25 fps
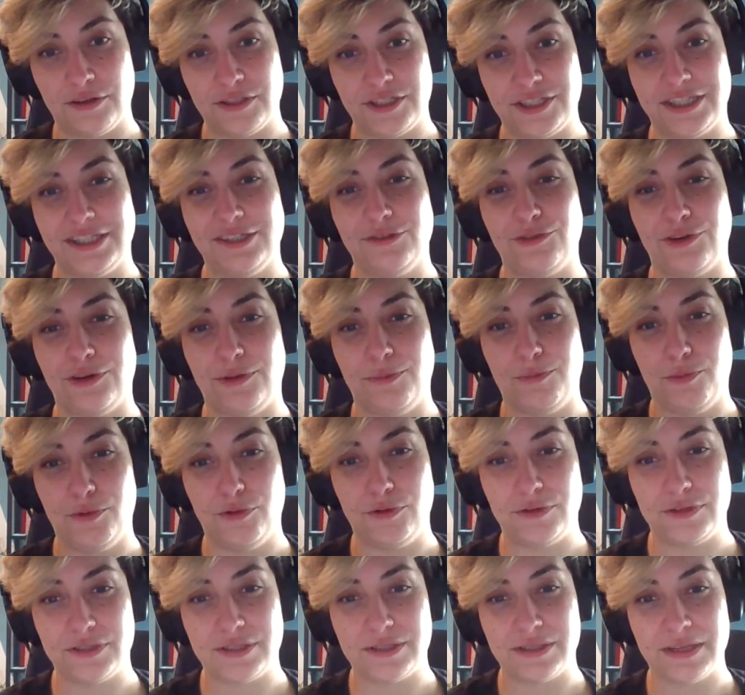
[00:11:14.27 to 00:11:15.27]
children's
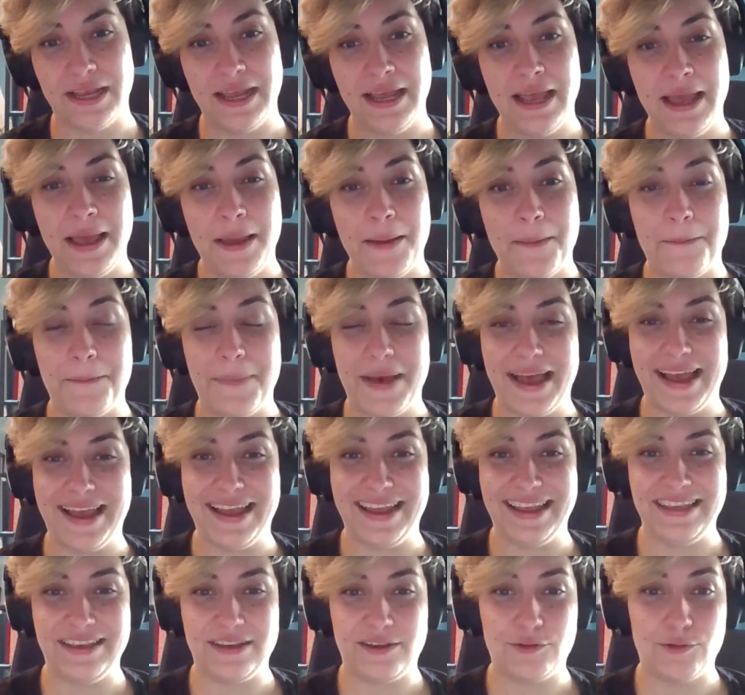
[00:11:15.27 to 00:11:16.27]
books
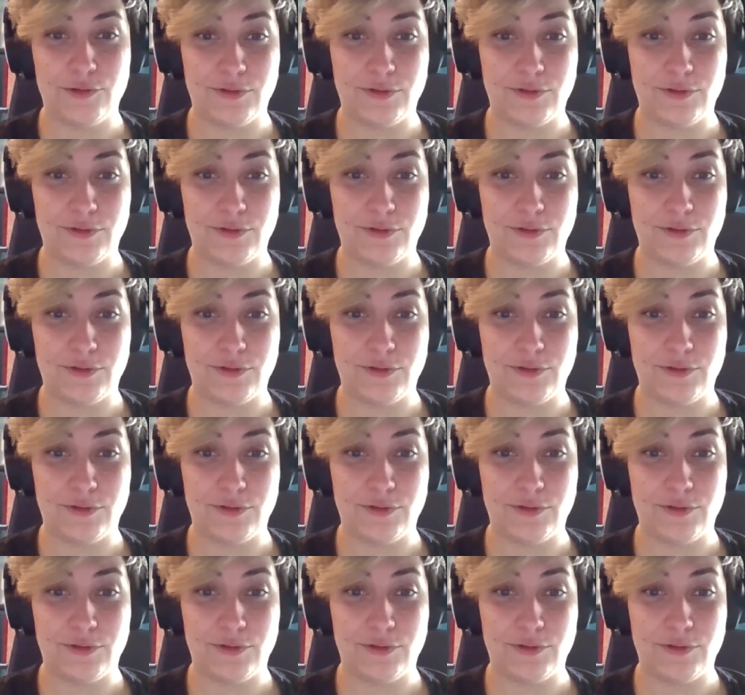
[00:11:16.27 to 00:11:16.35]
by